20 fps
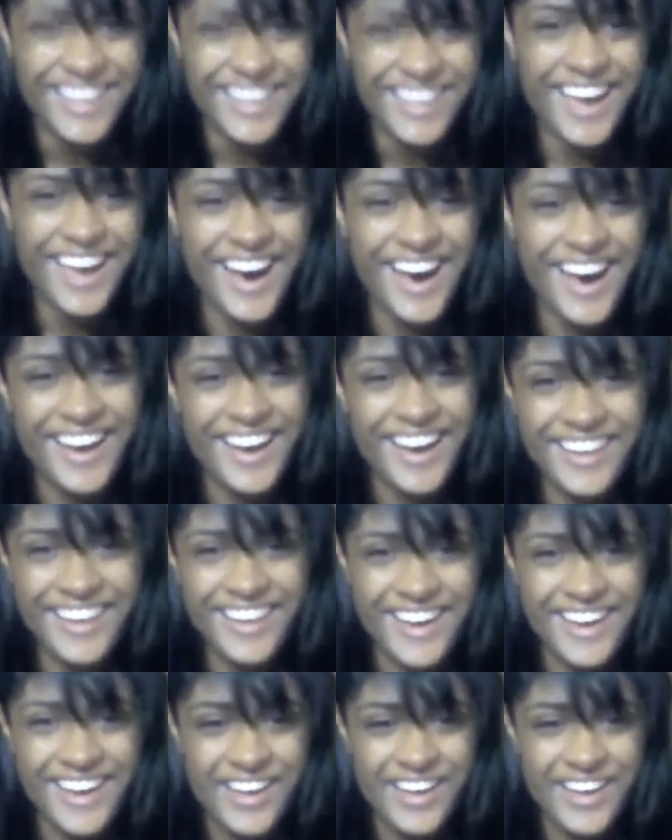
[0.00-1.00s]
All right.
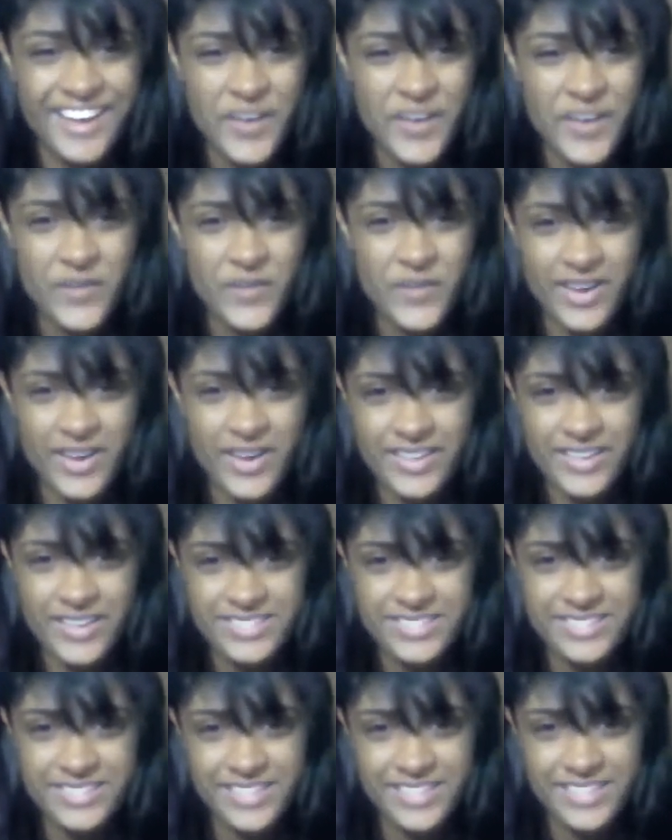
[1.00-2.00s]
Well, I'll see you
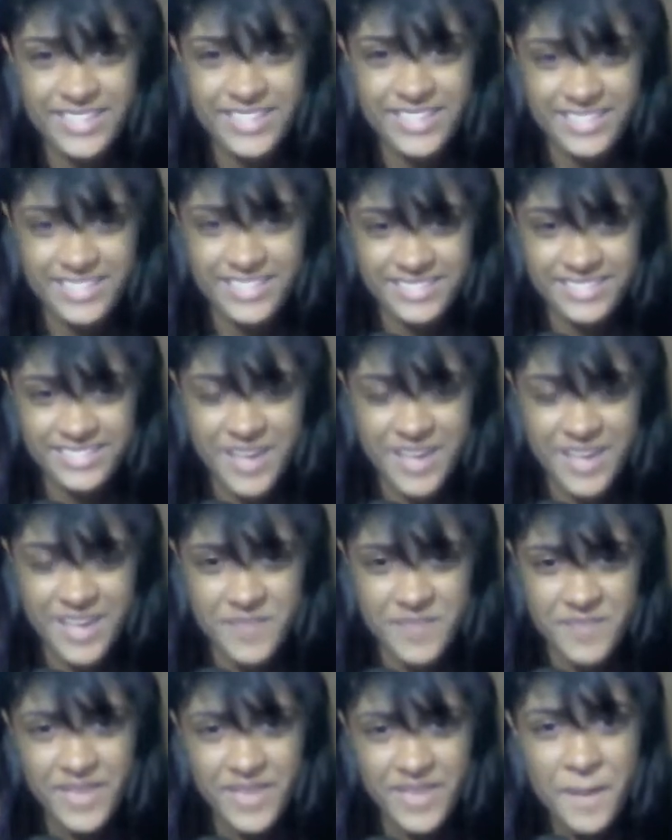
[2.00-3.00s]
guys next time.
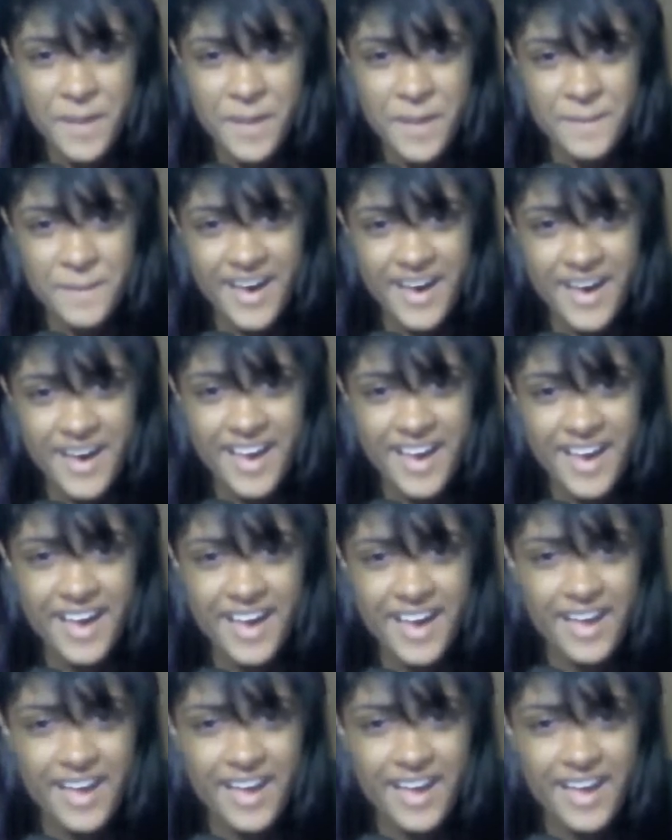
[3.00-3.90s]
Bye.